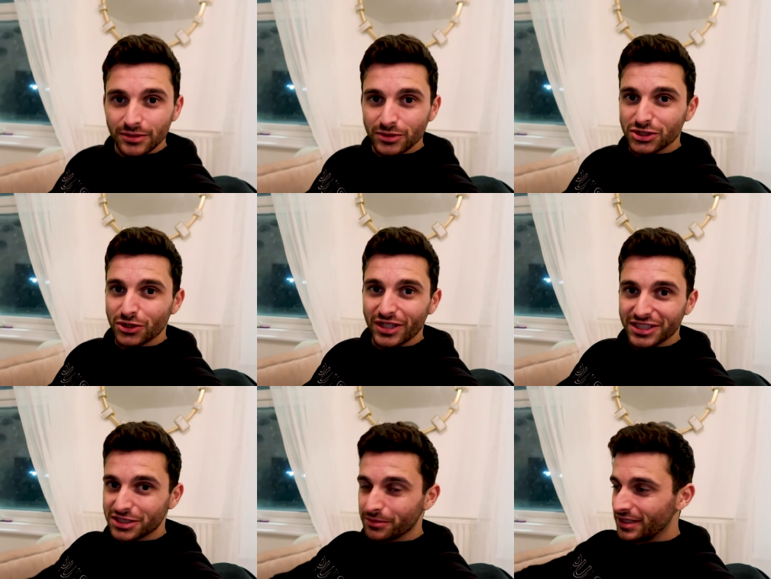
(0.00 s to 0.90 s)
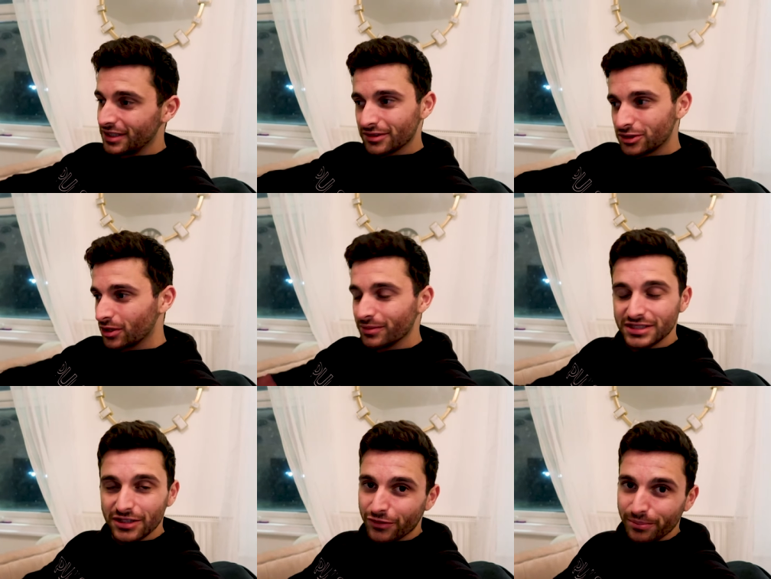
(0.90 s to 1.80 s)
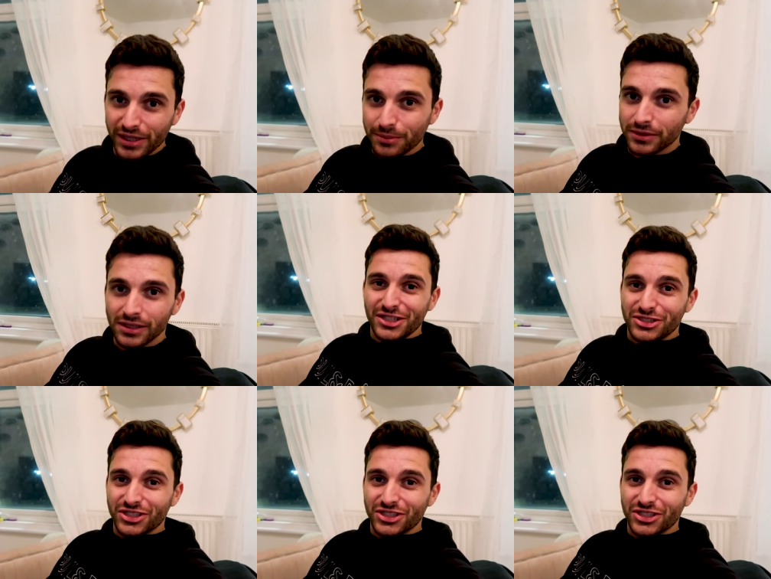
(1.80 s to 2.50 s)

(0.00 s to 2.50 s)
It was so nice to meet so many different people.